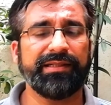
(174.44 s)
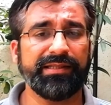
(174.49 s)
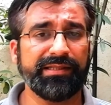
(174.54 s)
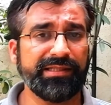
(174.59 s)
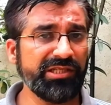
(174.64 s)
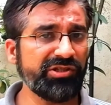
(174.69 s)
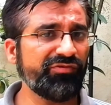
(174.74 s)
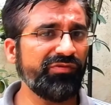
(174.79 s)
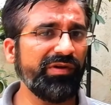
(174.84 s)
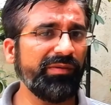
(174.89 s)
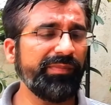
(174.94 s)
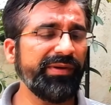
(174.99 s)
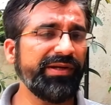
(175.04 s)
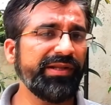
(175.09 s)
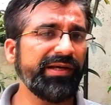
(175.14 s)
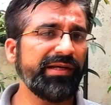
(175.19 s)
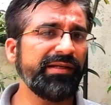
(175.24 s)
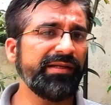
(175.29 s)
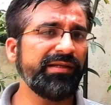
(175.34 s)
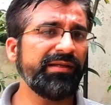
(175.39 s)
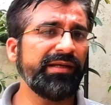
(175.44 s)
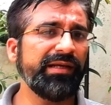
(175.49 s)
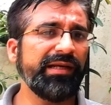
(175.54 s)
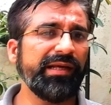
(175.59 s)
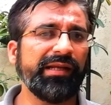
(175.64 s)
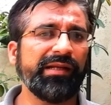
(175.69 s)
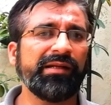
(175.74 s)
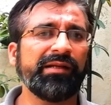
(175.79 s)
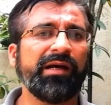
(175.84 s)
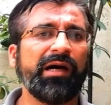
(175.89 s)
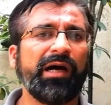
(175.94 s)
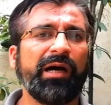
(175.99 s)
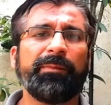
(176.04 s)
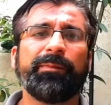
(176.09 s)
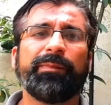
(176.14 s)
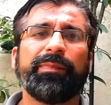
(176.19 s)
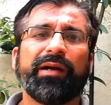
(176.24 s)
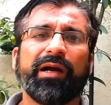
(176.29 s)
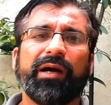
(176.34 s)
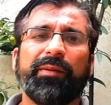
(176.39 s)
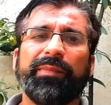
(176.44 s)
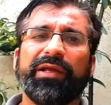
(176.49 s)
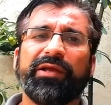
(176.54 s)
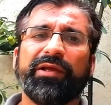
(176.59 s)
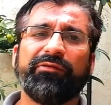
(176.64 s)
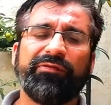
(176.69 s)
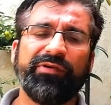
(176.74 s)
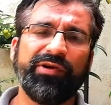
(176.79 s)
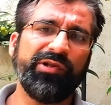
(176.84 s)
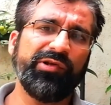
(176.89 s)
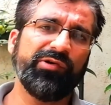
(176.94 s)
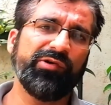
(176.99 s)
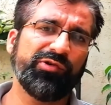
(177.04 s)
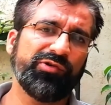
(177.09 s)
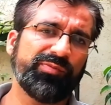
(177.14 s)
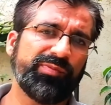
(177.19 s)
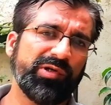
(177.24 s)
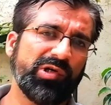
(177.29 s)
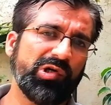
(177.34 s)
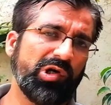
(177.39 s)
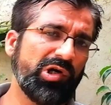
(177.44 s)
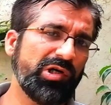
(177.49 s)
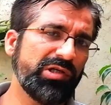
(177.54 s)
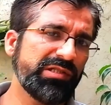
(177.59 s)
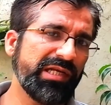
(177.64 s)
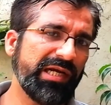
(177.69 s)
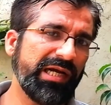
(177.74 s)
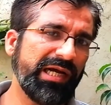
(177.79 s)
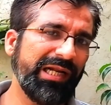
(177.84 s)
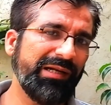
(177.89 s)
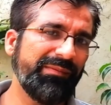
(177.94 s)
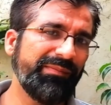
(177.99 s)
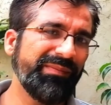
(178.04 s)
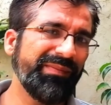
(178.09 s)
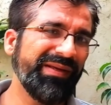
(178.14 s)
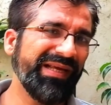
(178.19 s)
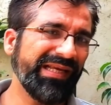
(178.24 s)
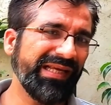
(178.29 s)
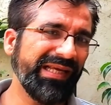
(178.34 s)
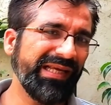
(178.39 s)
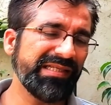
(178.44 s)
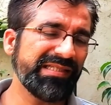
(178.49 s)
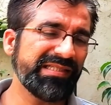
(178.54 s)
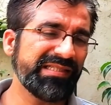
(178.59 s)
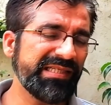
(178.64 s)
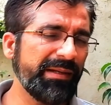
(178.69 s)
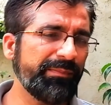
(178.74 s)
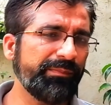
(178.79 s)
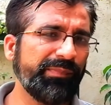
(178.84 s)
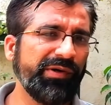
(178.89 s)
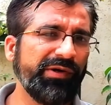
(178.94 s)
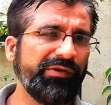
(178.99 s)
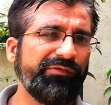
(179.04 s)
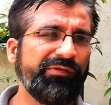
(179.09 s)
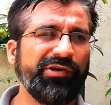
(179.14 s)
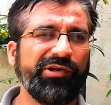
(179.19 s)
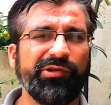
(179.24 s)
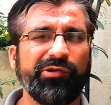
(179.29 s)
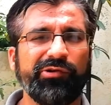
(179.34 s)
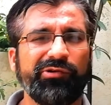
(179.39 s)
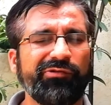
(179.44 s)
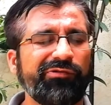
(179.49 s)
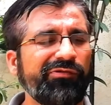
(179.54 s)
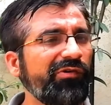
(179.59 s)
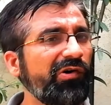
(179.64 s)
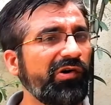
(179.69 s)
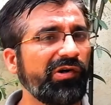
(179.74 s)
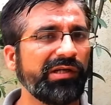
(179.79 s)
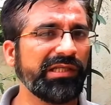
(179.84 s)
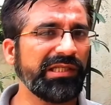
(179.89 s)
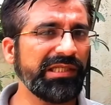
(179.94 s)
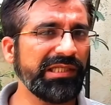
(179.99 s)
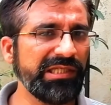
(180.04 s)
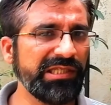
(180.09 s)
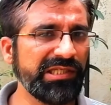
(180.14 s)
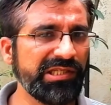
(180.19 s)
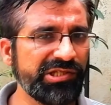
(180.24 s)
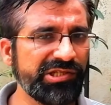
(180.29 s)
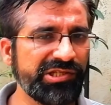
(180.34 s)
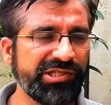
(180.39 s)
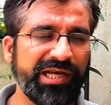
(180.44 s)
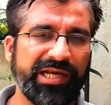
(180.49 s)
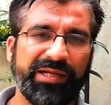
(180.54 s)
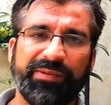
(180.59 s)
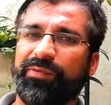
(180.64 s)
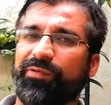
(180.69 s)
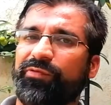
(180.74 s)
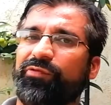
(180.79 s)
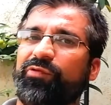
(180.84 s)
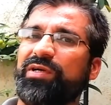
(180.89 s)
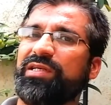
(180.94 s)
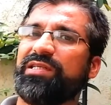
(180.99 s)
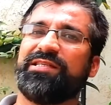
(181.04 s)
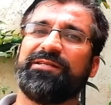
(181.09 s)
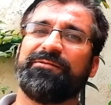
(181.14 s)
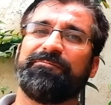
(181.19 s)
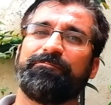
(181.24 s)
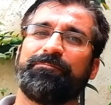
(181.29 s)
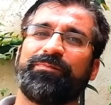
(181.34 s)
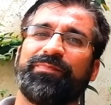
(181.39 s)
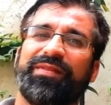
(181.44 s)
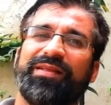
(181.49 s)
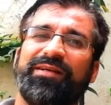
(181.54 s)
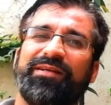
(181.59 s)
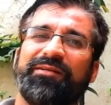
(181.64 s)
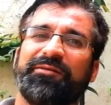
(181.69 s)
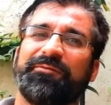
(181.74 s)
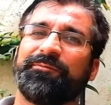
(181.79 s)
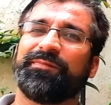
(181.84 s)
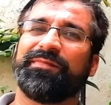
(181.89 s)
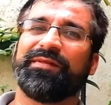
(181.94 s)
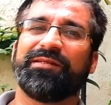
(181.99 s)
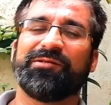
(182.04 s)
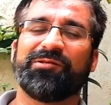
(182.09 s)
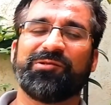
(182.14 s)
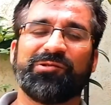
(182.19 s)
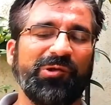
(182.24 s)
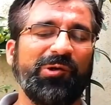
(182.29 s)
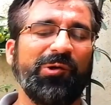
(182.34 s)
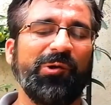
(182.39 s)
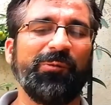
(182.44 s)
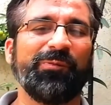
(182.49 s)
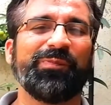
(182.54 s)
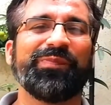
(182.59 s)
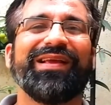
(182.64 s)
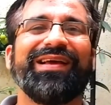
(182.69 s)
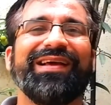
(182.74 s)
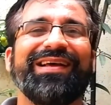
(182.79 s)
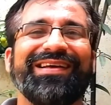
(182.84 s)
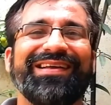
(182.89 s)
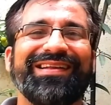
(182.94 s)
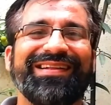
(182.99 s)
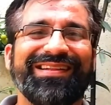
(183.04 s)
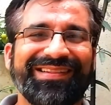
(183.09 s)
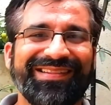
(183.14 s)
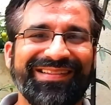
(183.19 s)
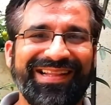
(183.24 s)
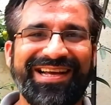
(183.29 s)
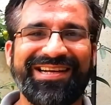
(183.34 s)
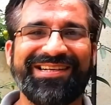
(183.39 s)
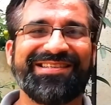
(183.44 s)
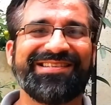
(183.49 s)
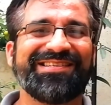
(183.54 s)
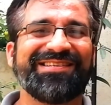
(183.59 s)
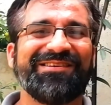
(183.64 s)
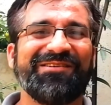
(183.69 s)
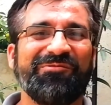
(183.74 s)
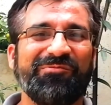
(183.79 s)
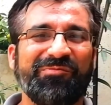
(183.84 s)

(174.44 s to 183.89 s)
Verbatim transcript: this will be done in upcoming videos because i'll be making separate video for each type of question so let's